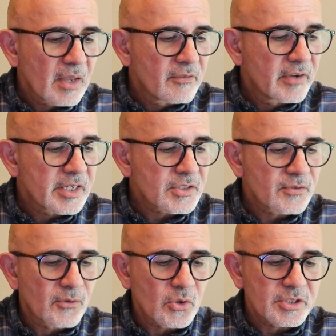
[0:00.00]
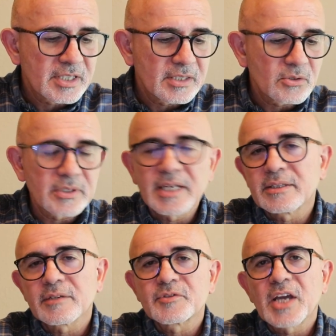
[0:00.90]
verse 14 to the
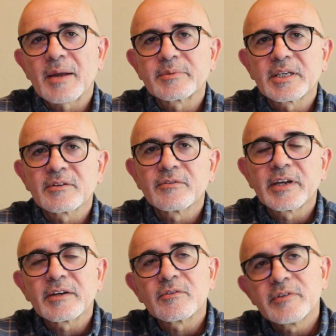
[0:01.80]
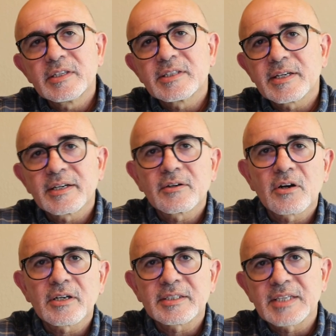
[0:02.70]
end of chapter, where we turn
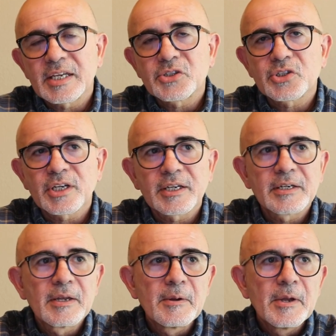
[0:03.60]
our attention